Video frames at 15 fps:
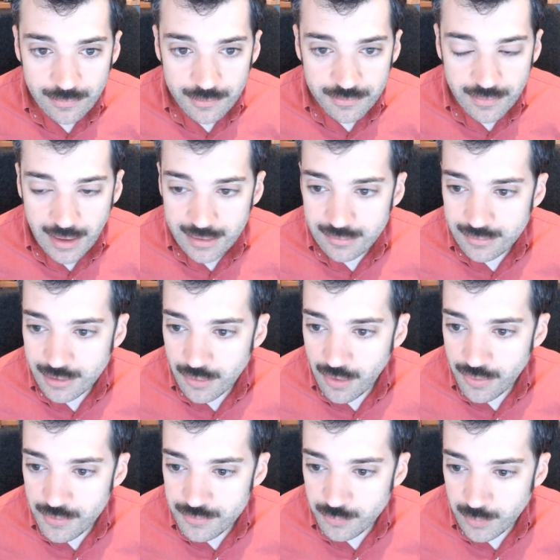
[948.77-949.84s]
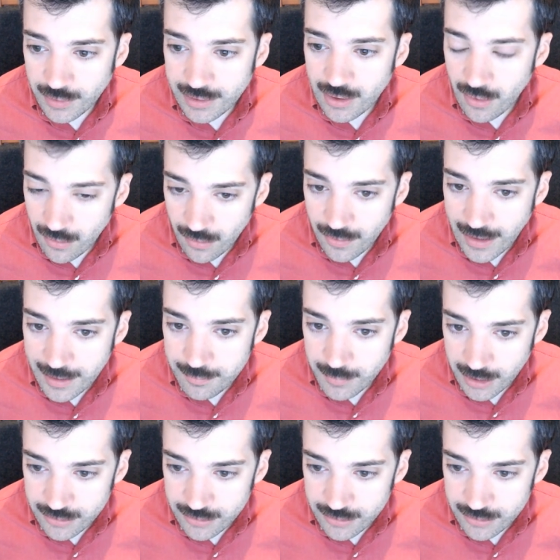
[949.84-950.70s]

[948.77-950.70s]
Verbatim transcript: There's. I don't know that there's really all that